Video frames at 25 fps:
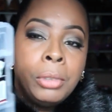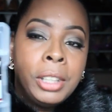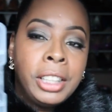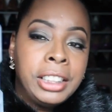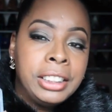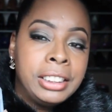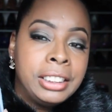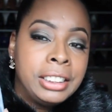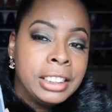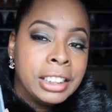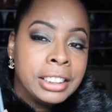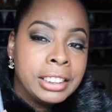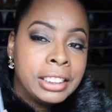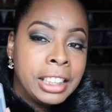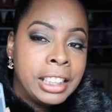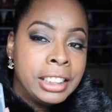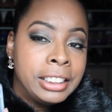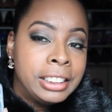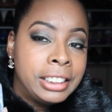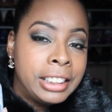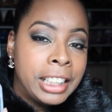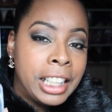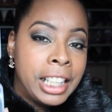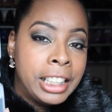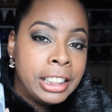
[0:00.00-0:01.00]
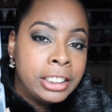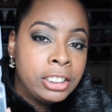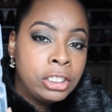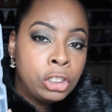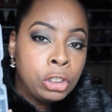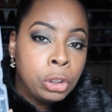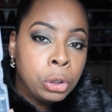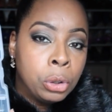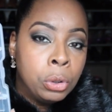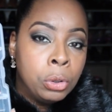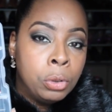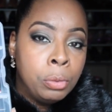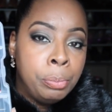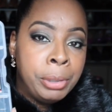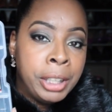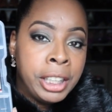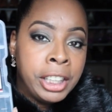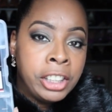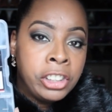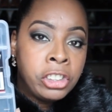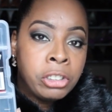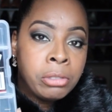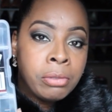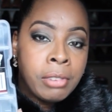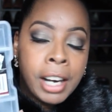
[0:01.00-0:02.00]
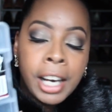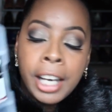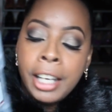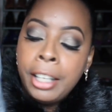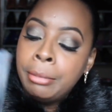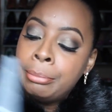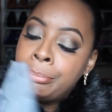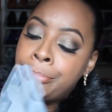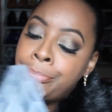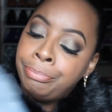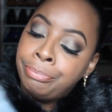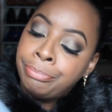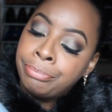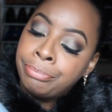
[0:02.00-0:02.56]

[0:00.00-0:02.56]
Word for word: What is this? It says tool bench, right?